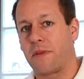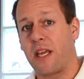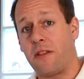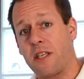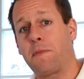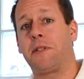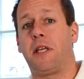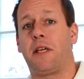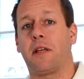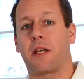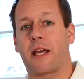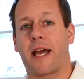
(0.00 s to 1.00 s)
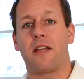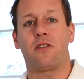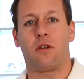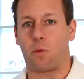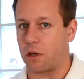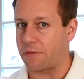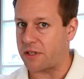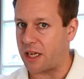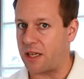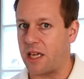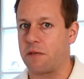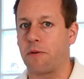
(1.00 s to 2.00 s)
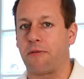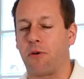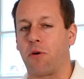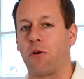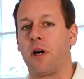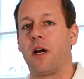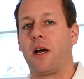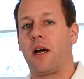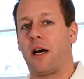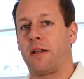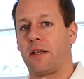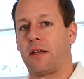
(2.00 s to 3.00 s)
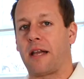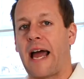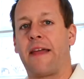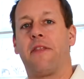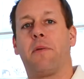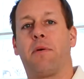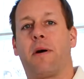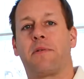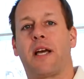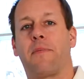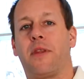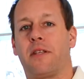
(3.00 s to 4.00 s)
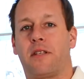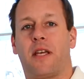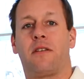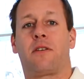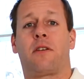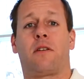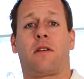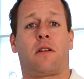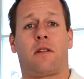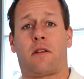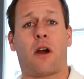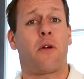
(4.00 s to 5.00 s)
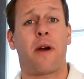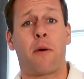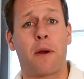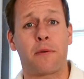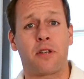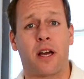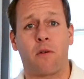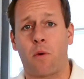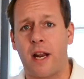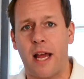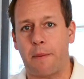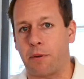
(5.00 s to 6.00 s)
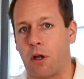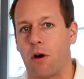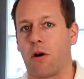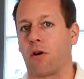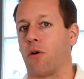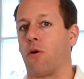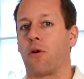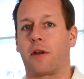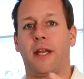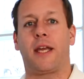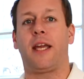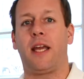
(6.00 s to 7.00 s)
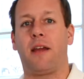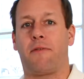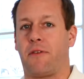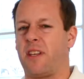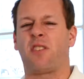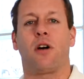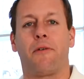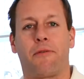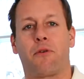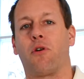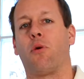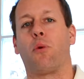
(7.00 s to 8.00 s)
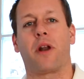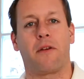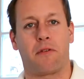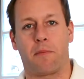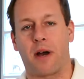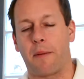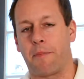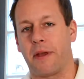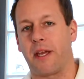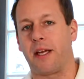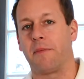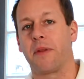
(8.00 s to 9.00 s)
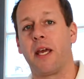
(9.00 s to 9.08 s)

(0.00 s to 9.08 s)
In this particular case, you will have seen these before, a little ad that pops up that says, go to our website and read our blog, or click here for this offer, or whatever it might be.